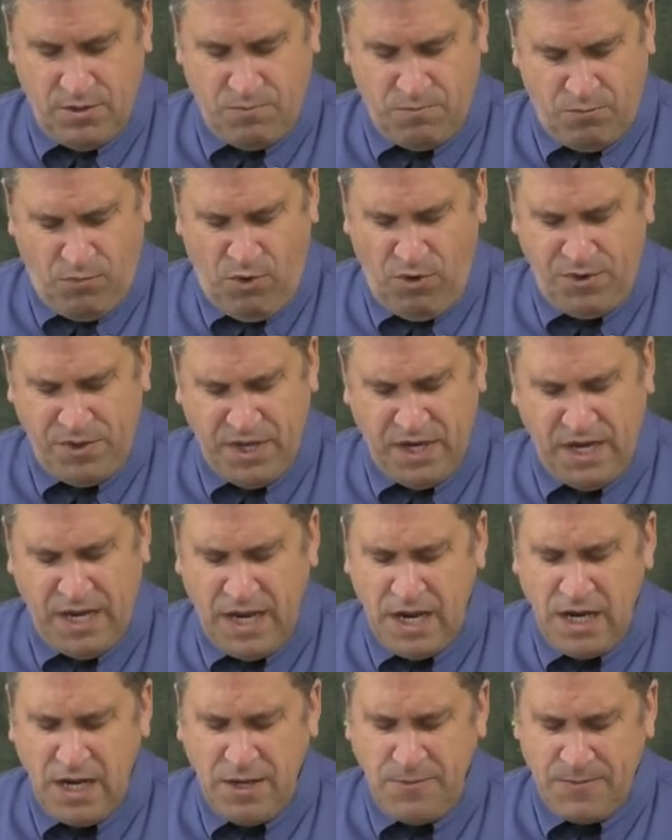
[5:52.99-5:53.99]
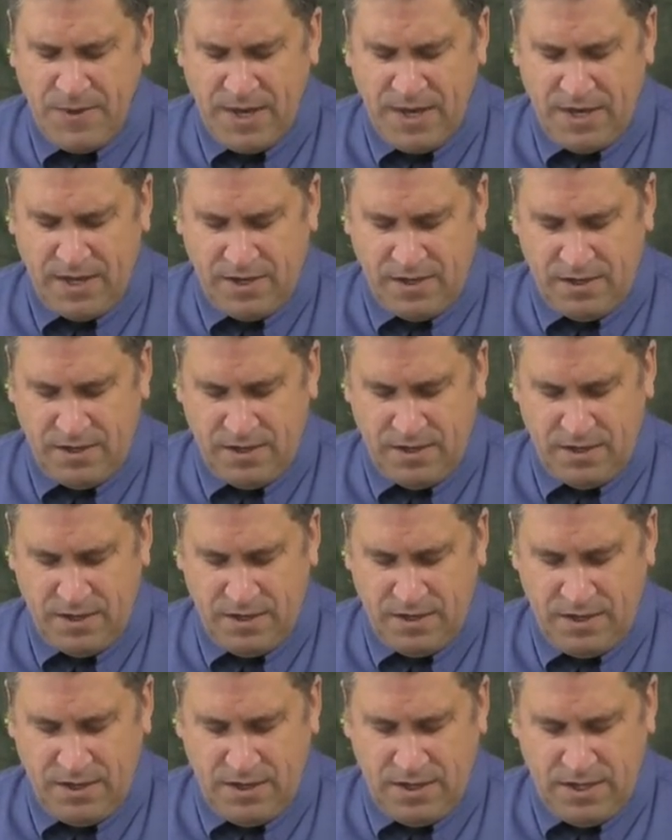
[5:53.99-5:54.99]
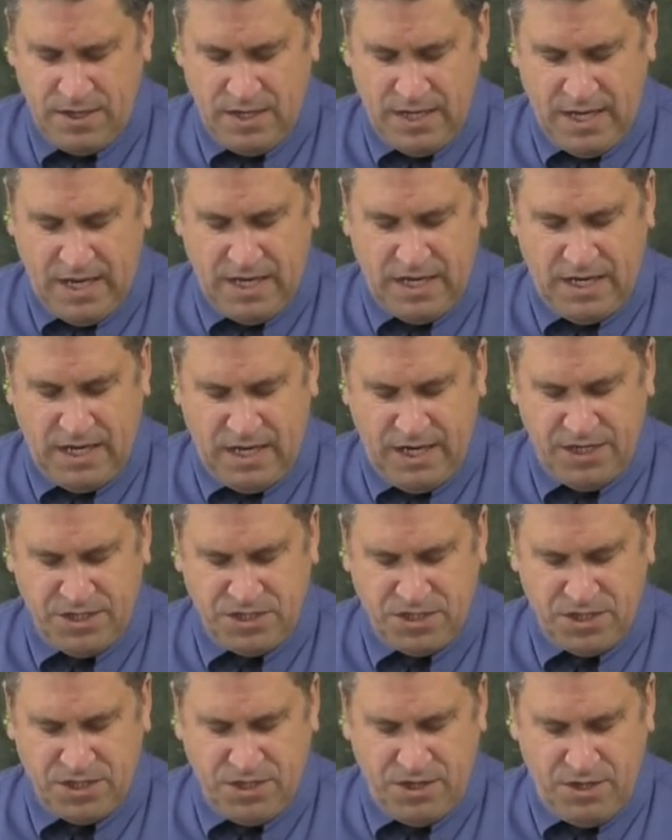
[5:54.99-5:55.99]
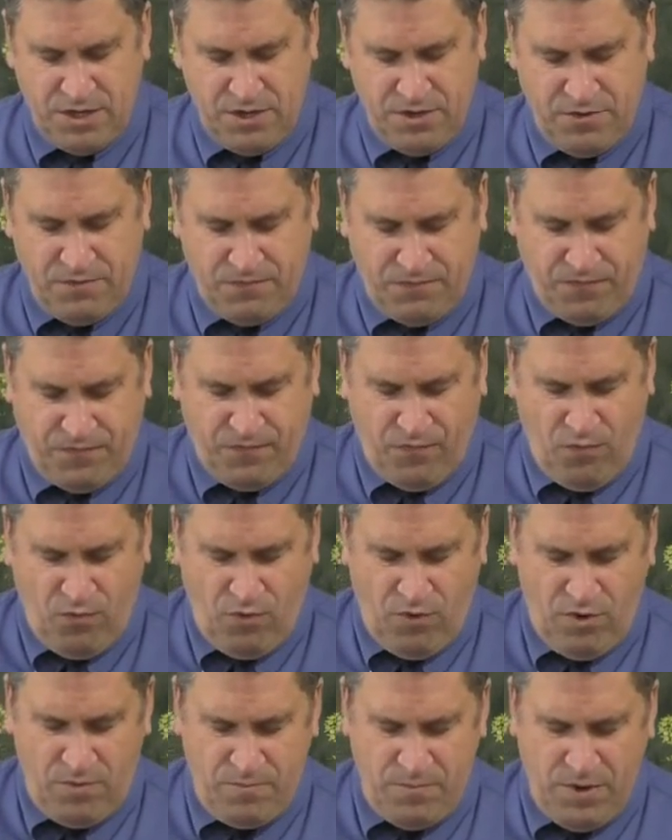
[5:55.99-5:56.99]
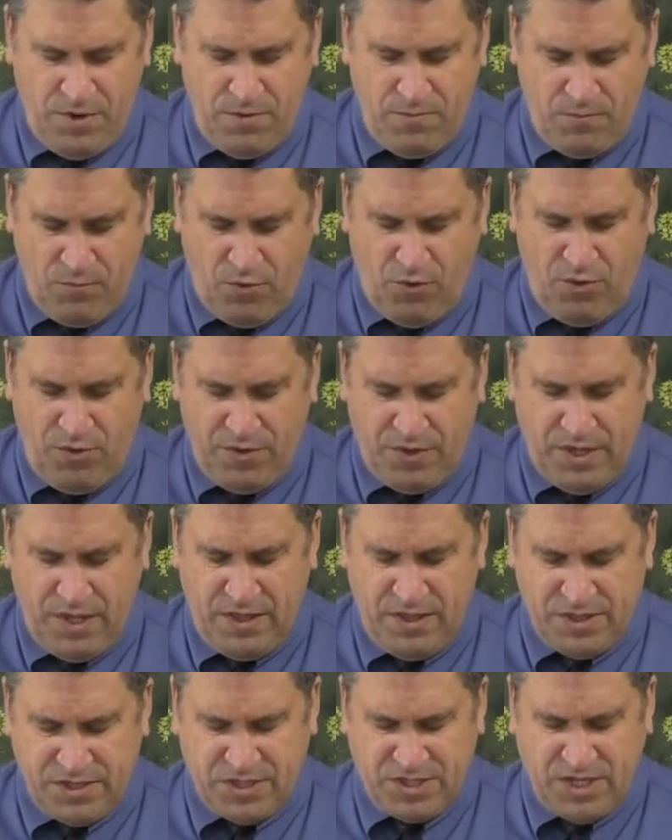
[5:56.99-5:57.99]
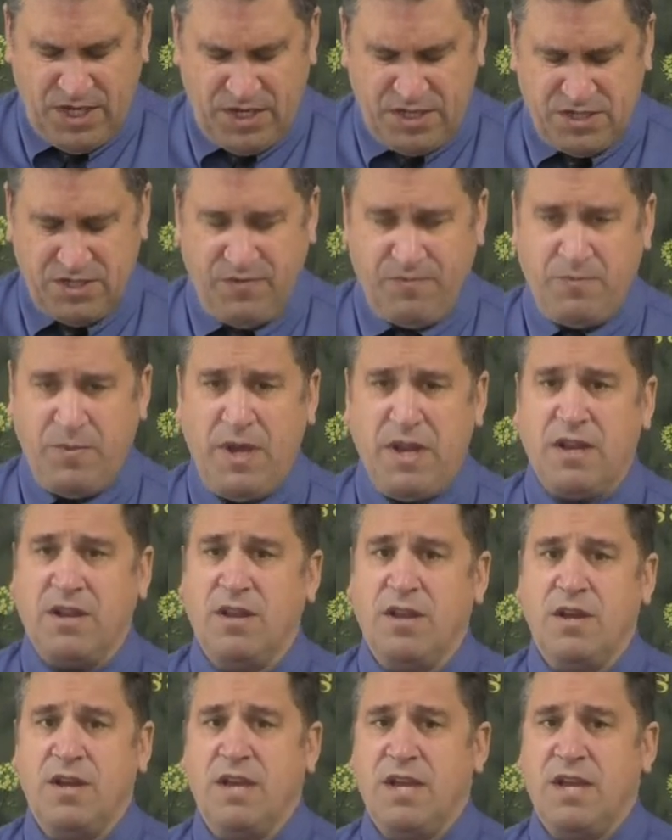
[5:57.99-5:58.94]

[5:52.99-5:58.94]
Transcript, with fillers: more than any man, and his form more than the sons of men.